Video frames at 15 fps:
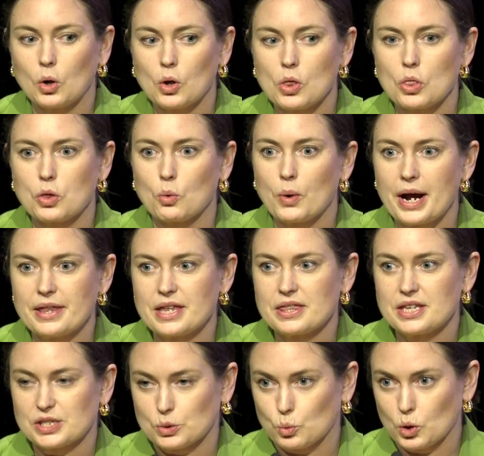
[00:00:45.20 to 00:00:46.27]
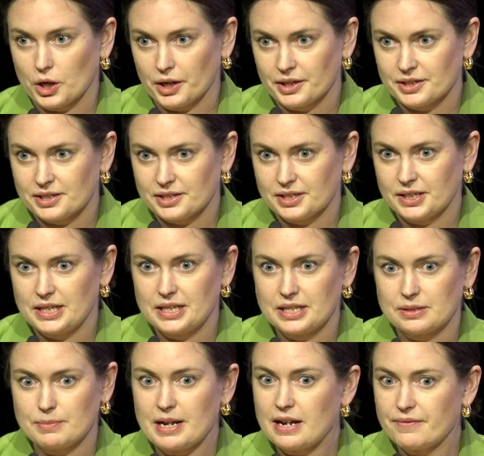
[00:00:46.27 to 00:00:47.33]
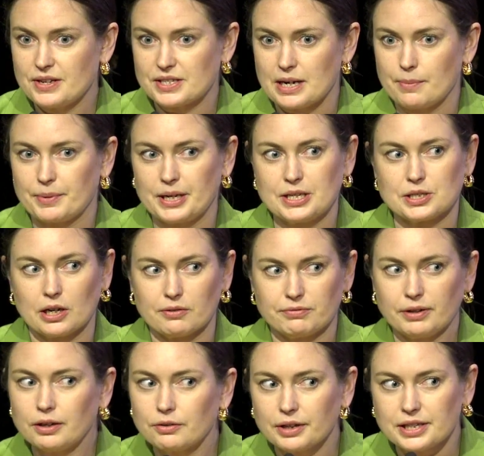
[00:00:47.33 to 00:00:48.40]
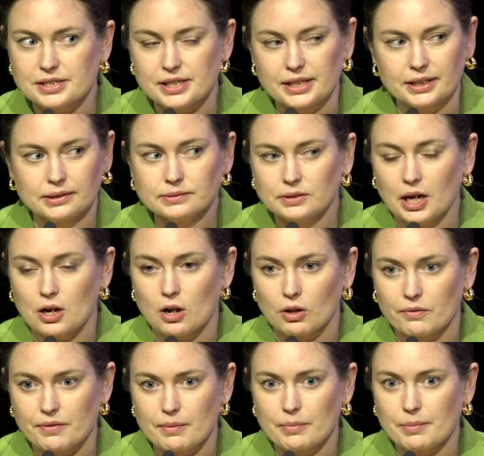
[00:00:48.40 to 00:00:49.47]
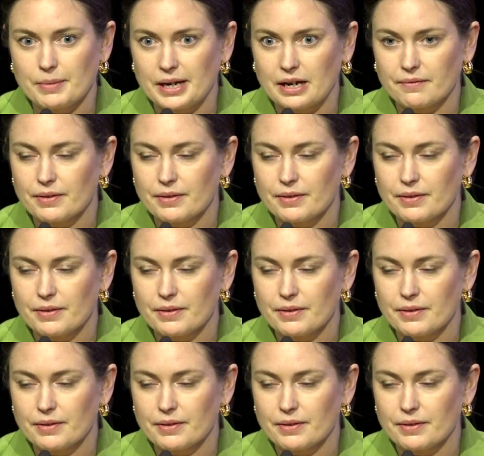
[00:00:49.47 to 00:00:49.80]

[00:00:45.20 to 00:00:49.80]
the way that this works is many of these companies are fundraising, not all of them, but many of